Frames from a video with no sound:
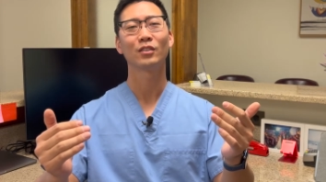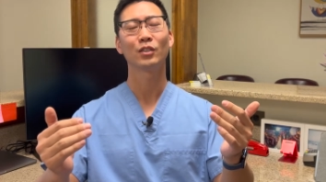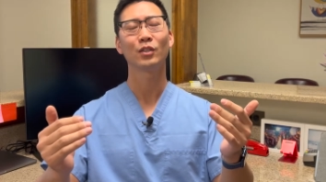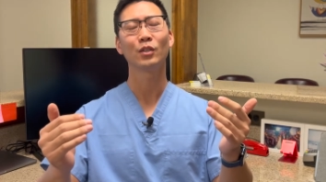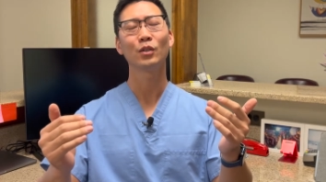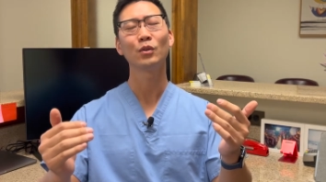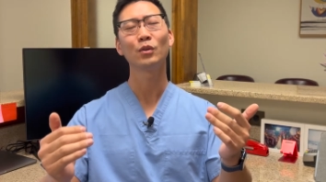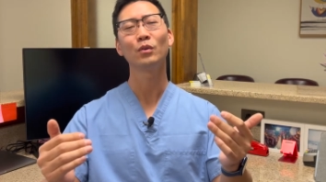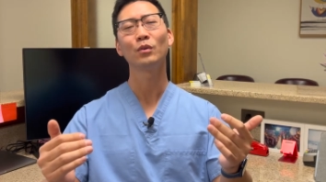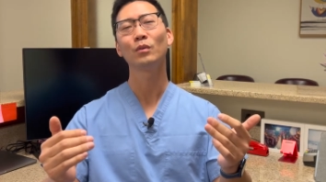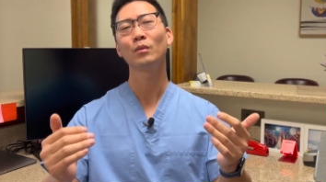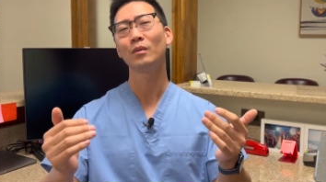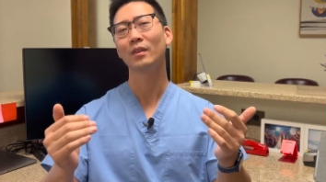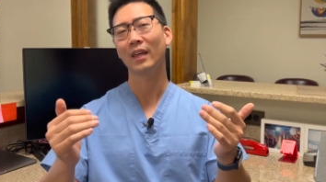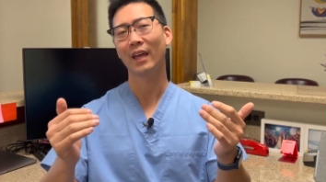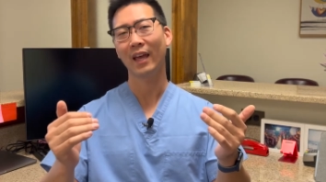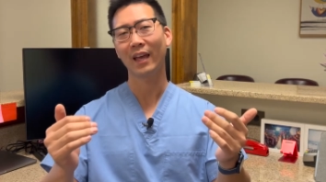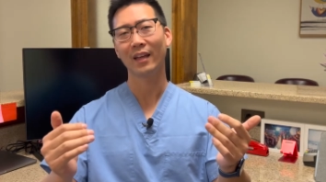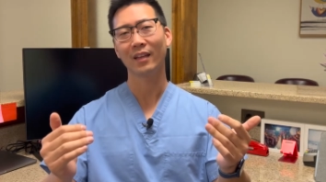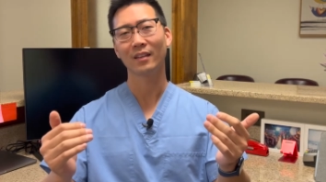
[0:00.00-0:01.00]
to
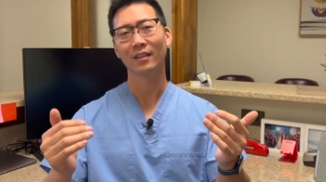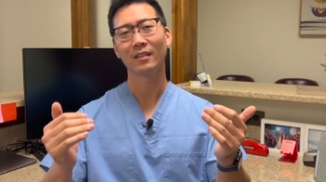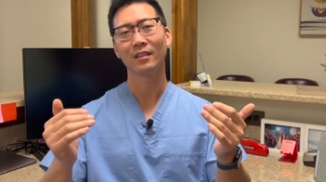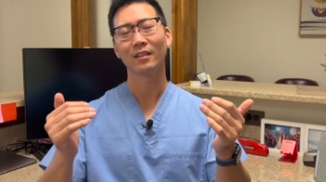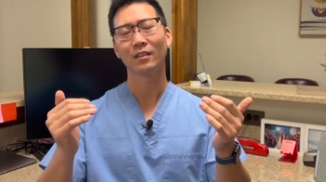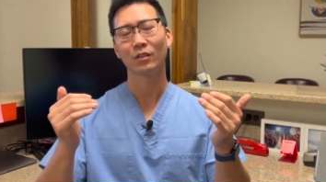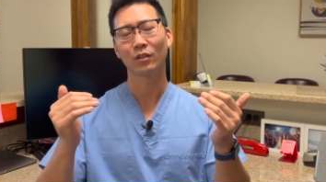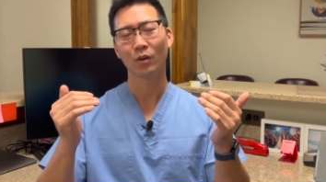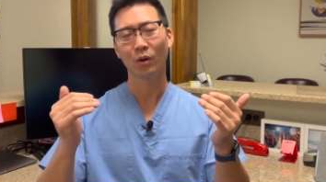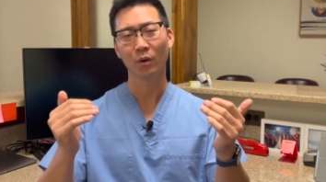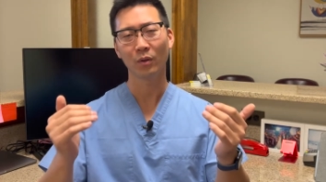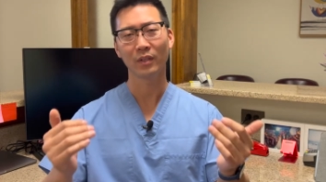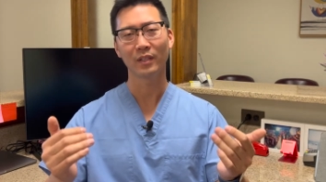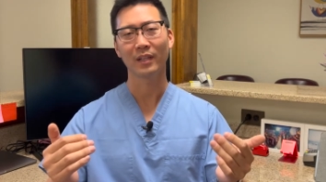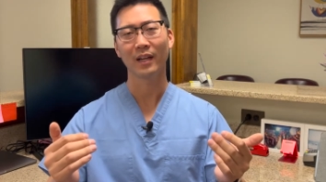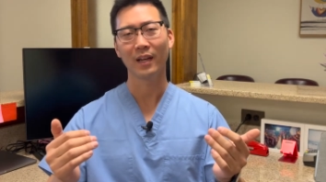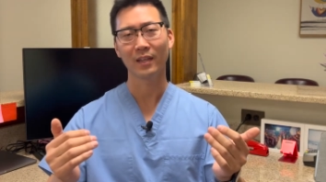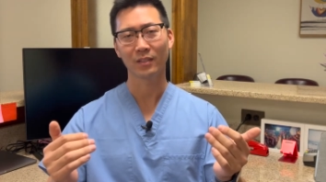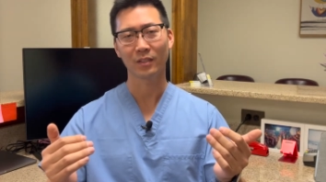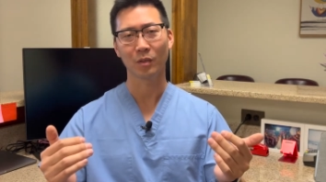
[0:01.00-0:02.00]
that
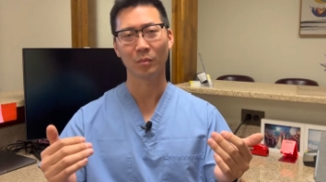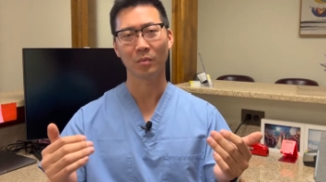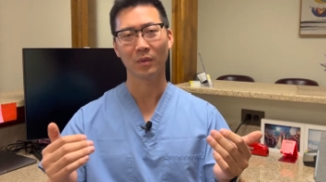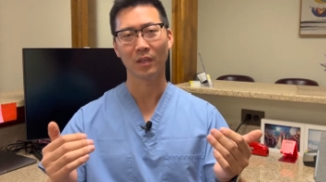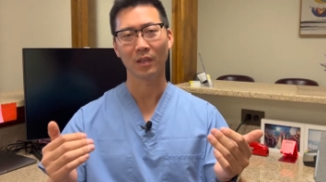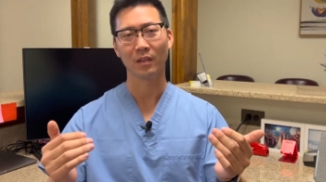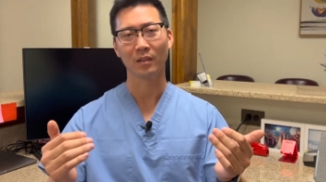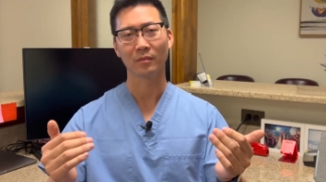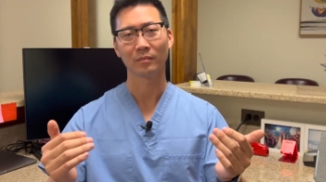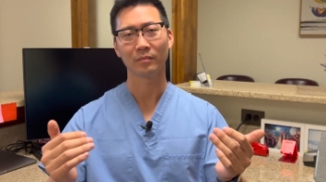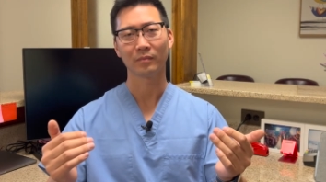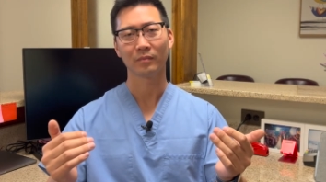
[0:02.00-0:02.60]
colonoscopy.